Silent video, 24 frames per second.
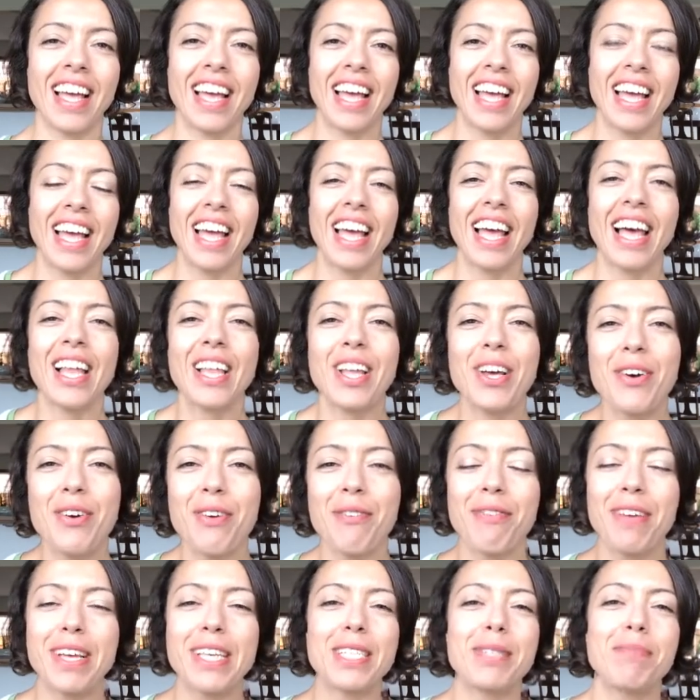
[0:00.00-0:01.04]
Hello,
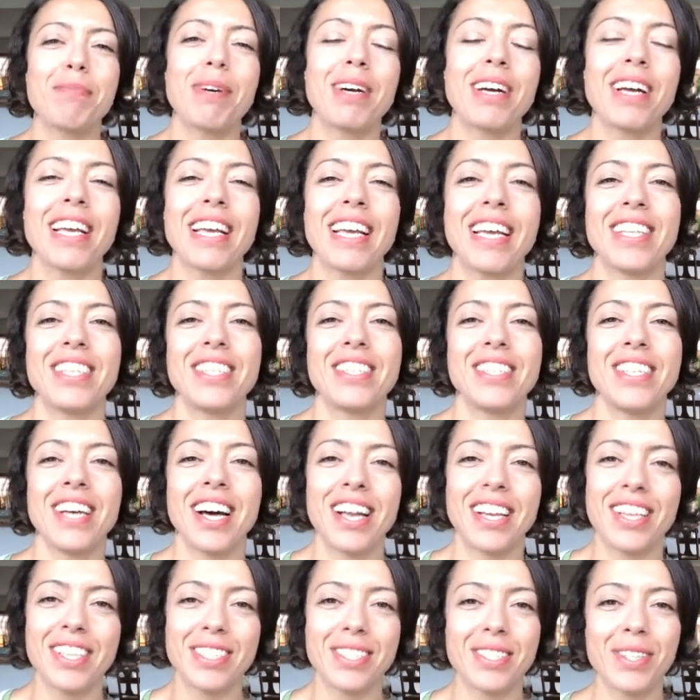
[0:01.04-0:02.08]
Facebook. It's Donna
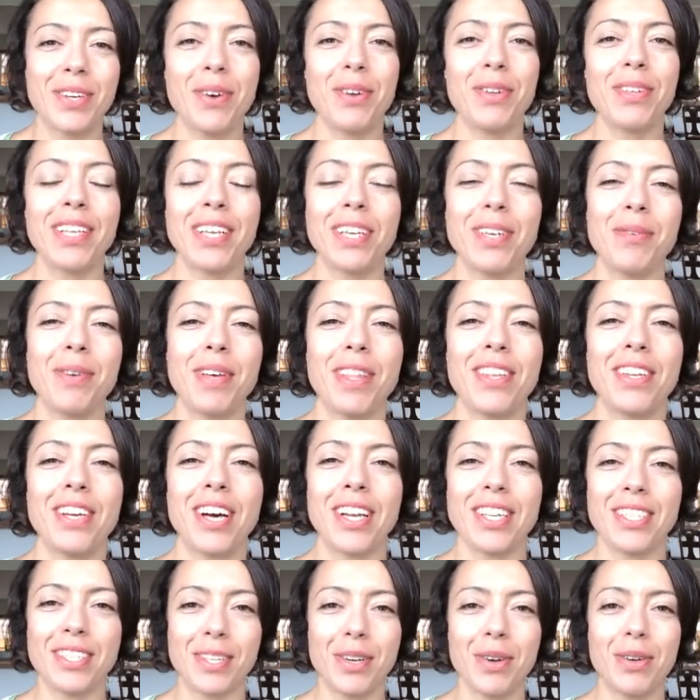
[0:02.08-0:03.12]
Skoglund with
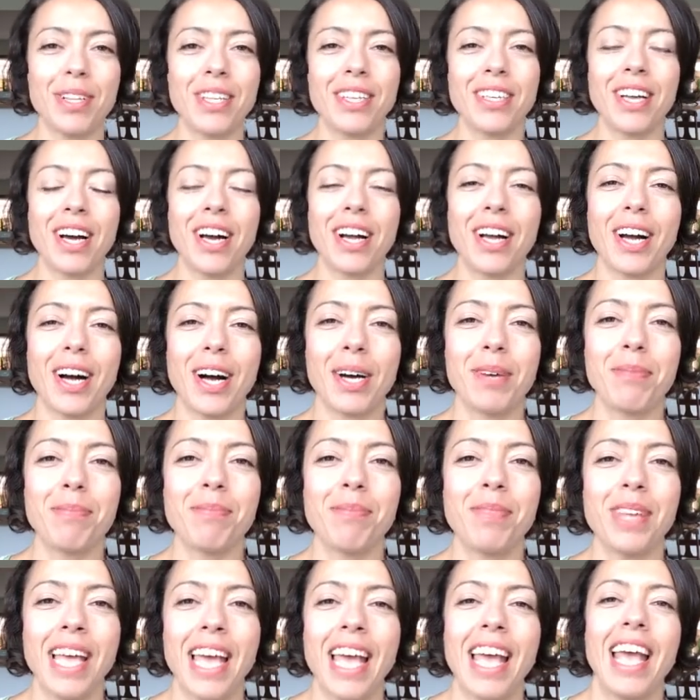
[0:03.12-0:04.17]
donnaskoglund.com,
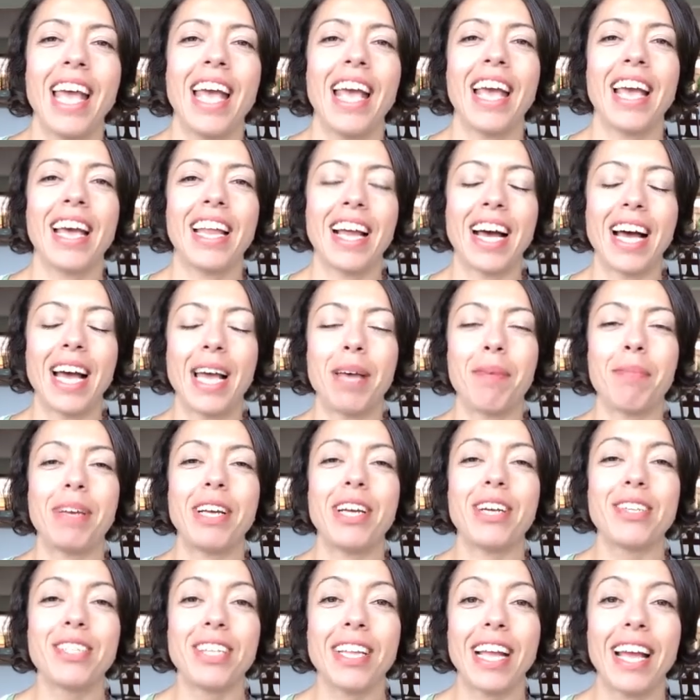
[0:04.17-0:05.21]
and I am here
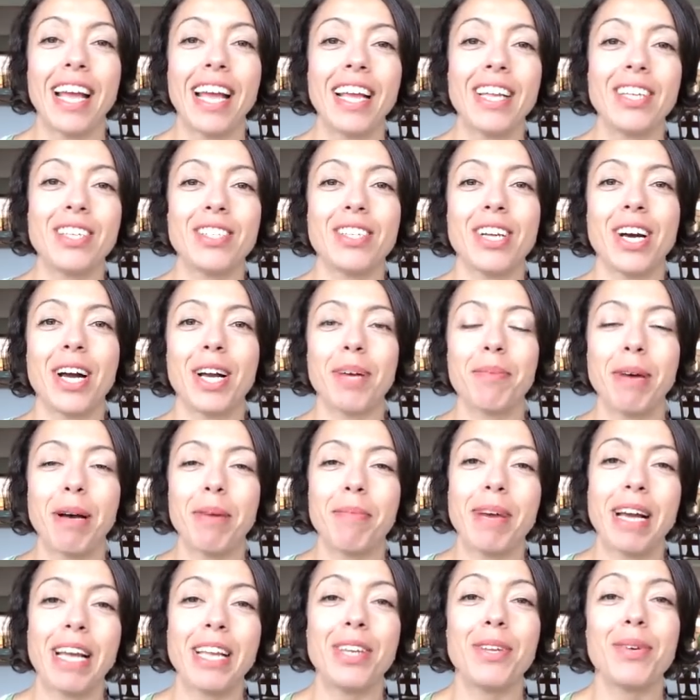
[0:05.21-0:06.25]
today to talk about my
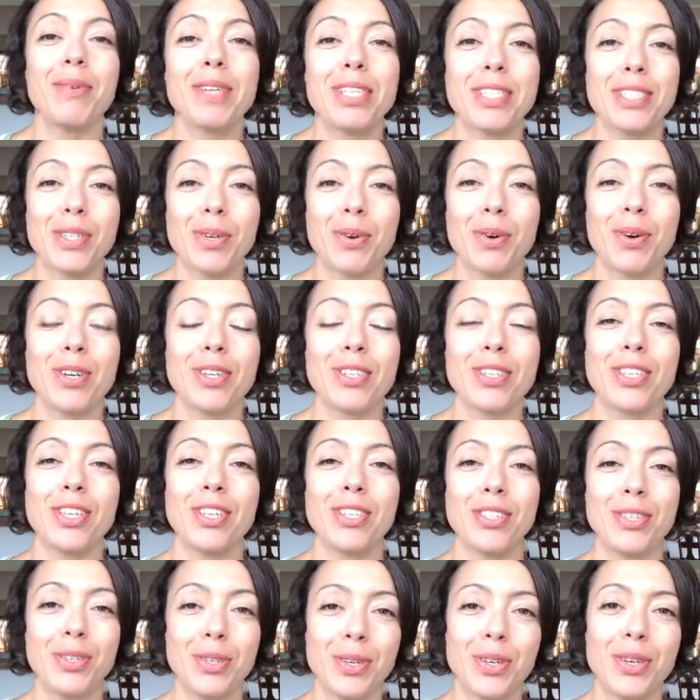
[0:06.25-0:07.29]
newest course, Do
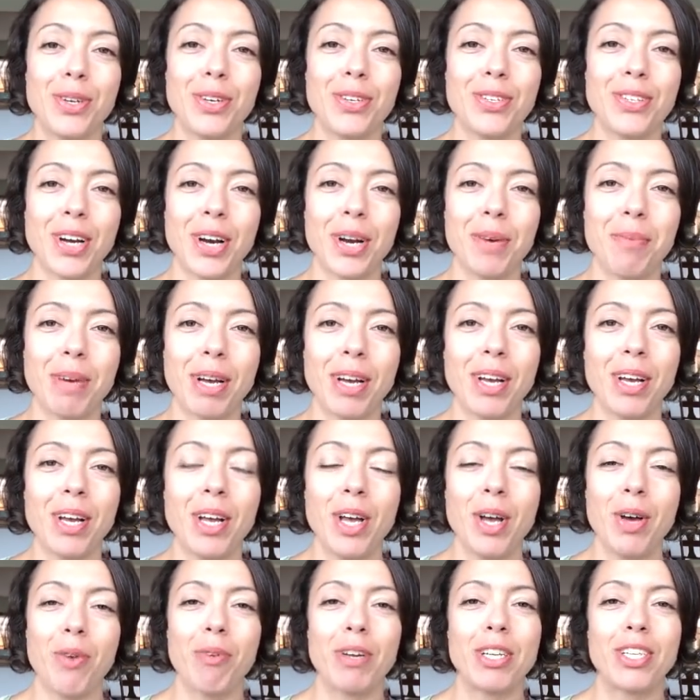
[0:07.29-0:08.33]
Your Dharma,
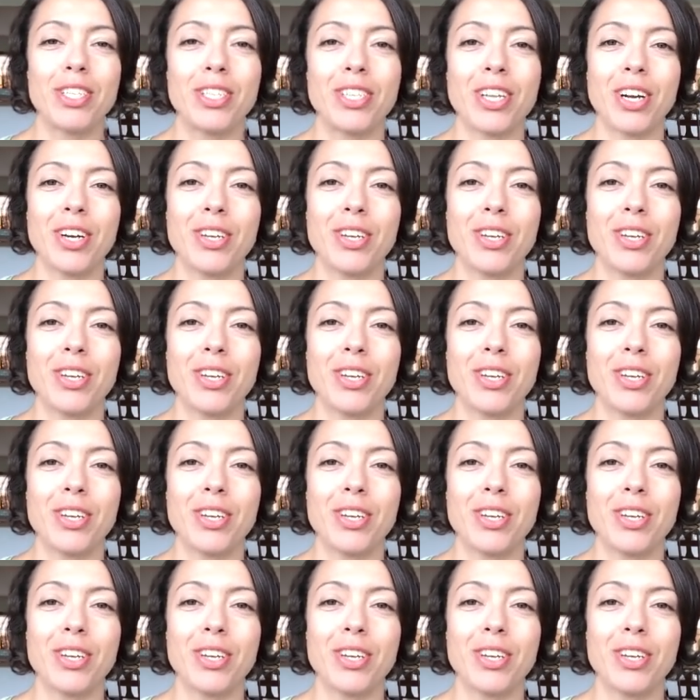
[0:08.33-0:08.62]
which starts